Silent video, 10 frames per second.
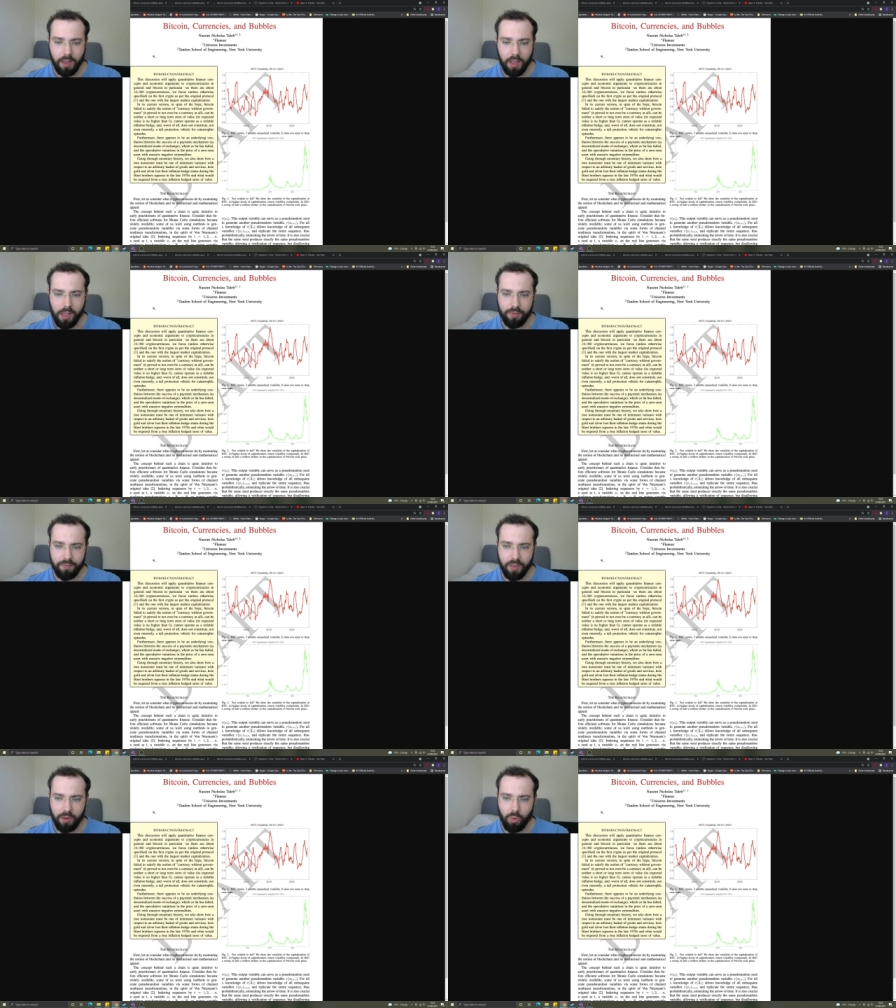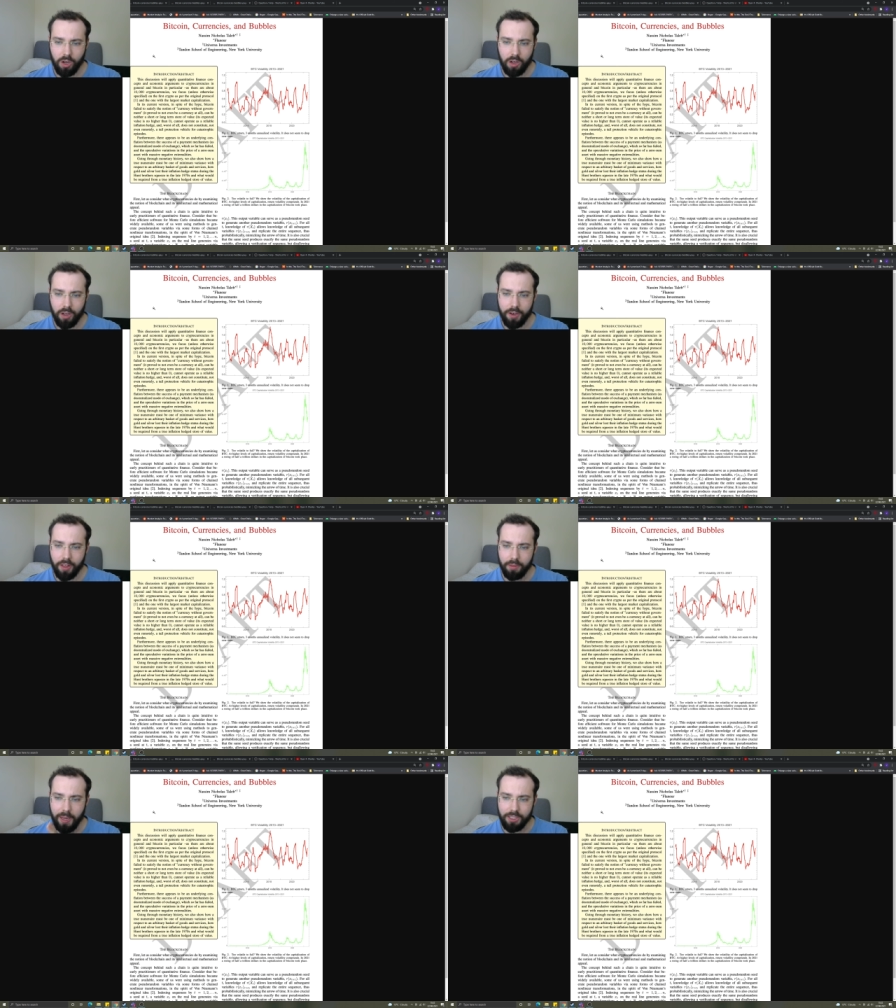if there were
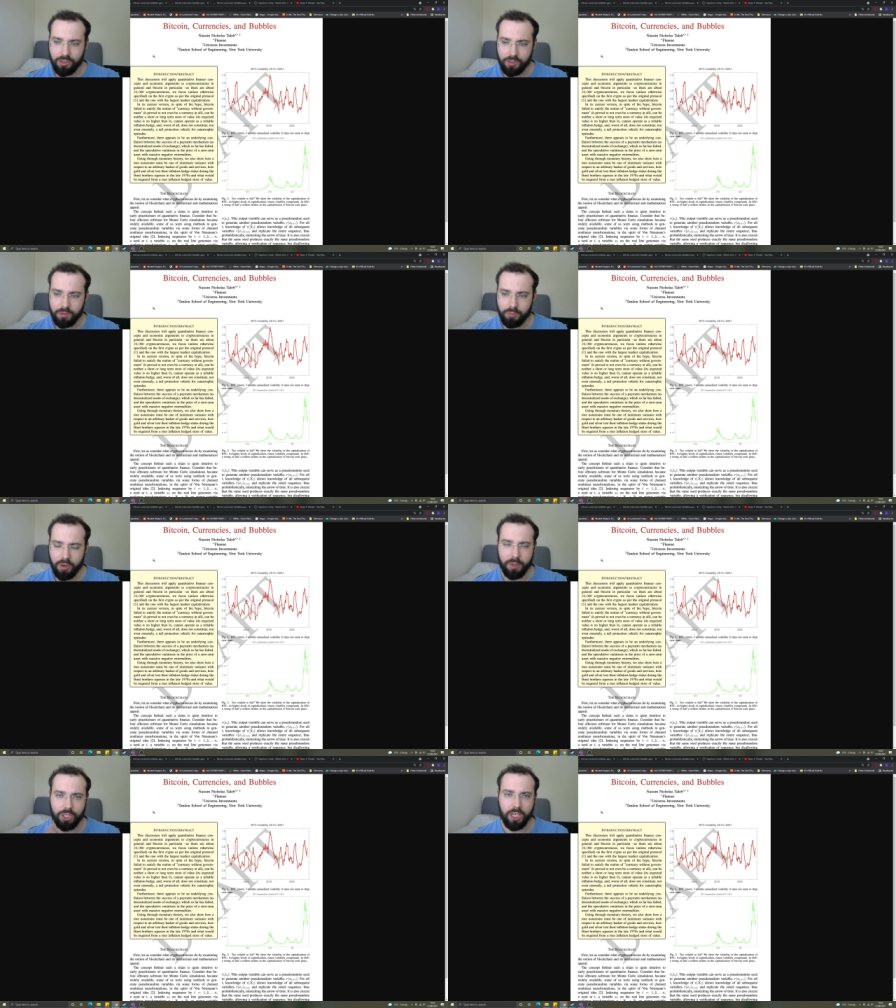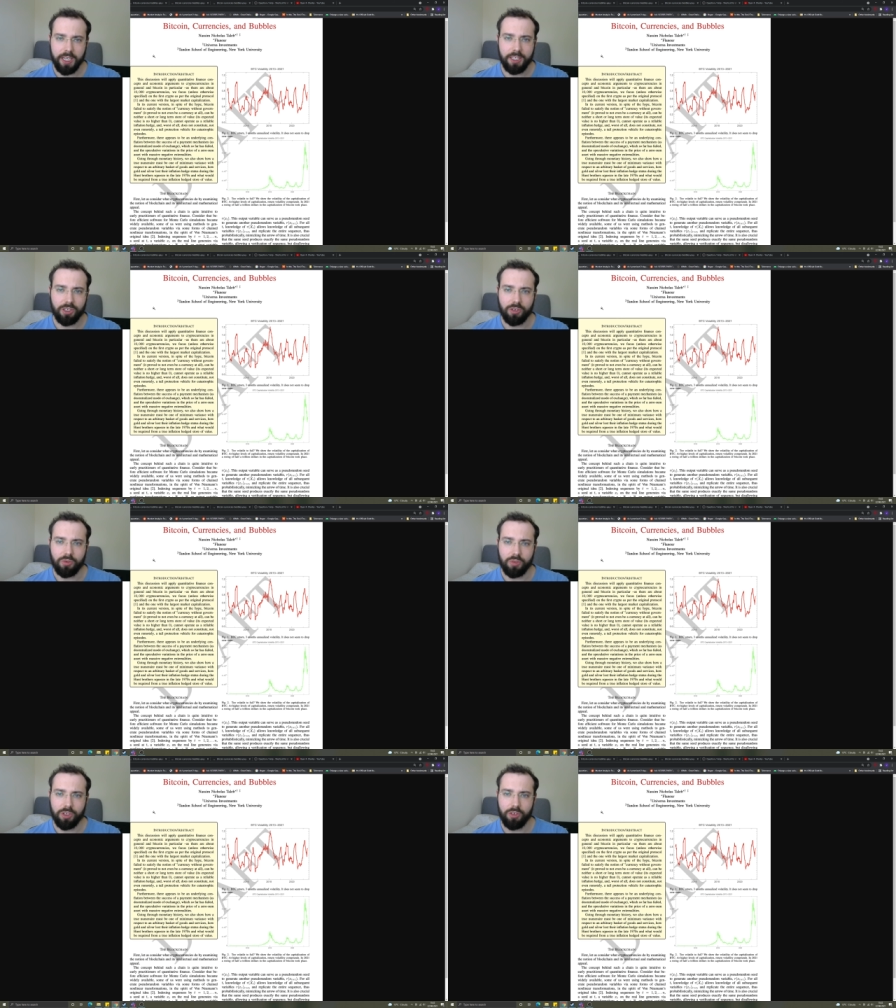another metal pretty much identical
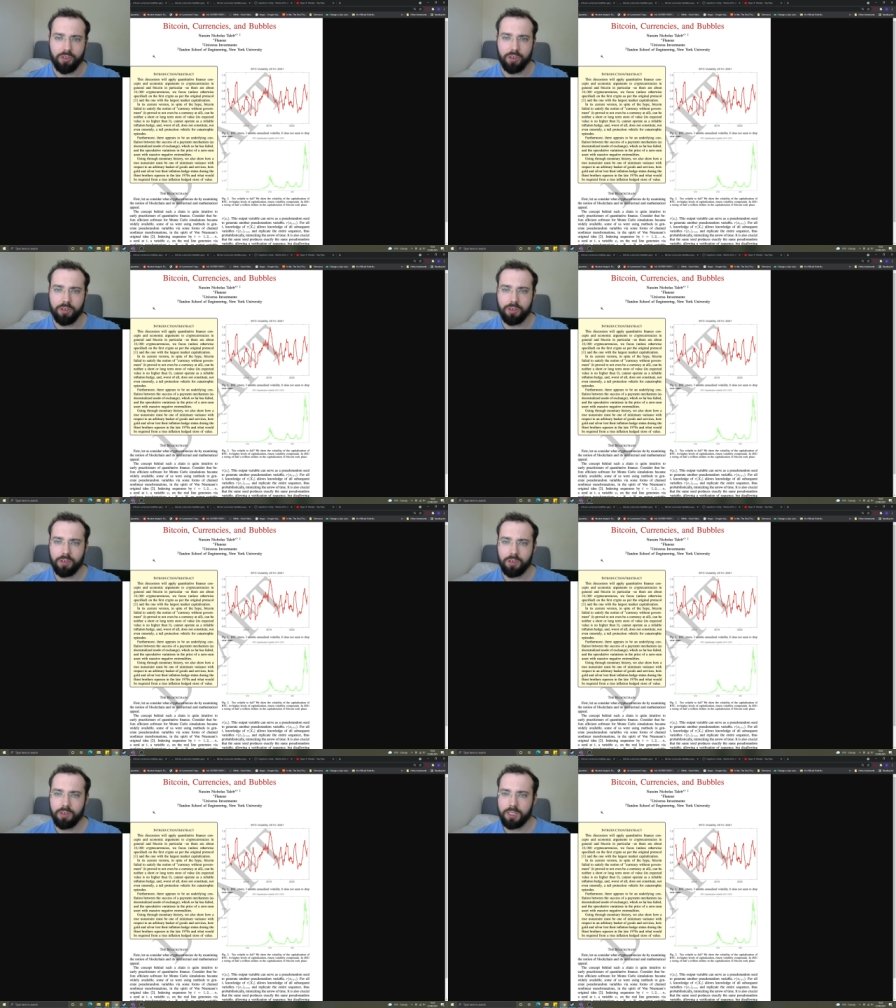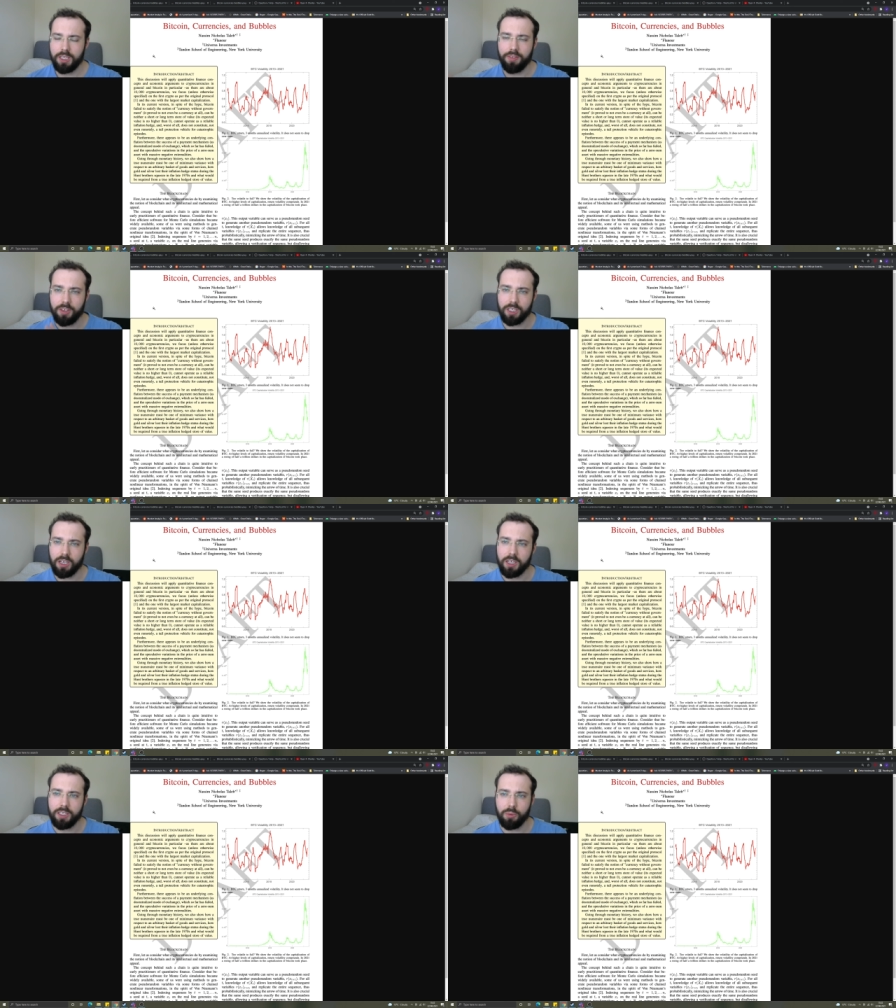that you could
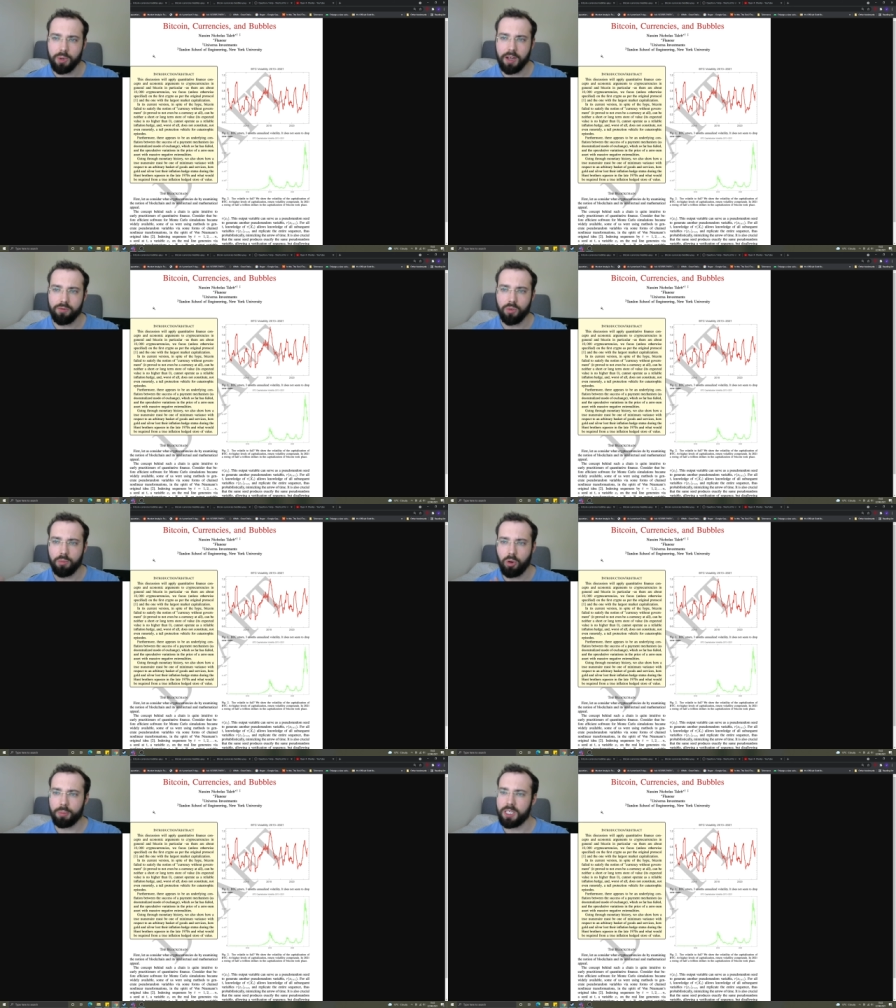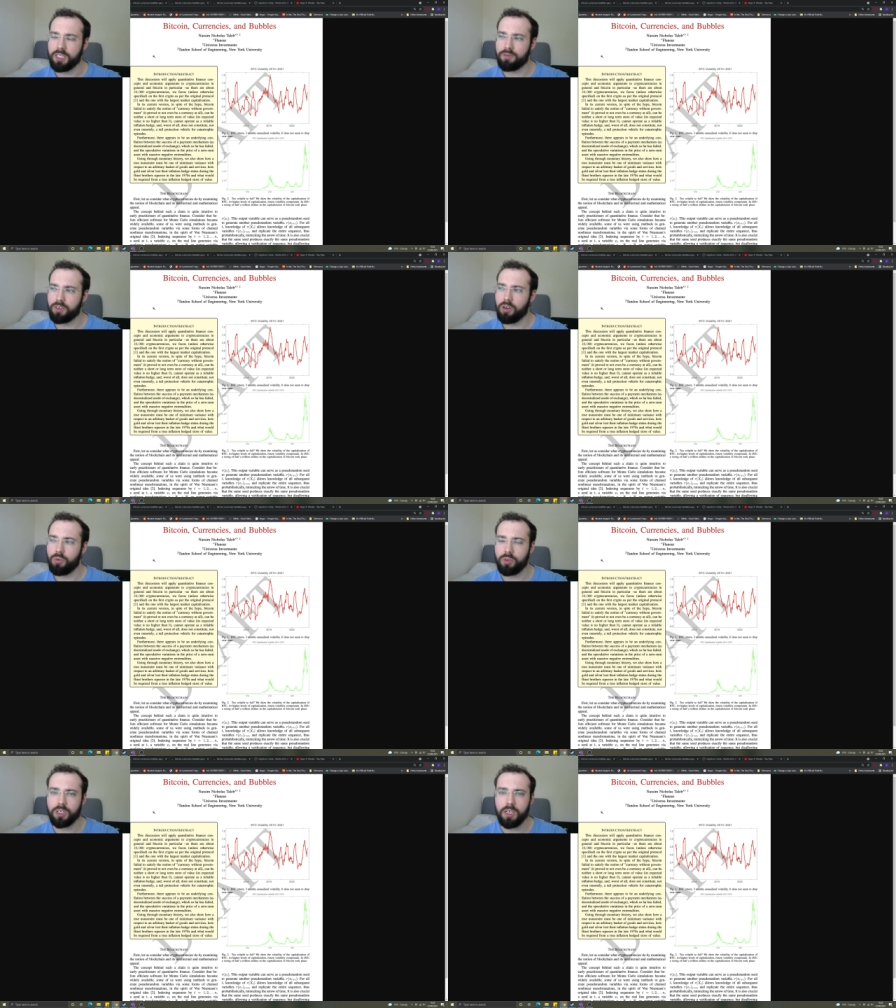synthesize that would have all the properties of gold,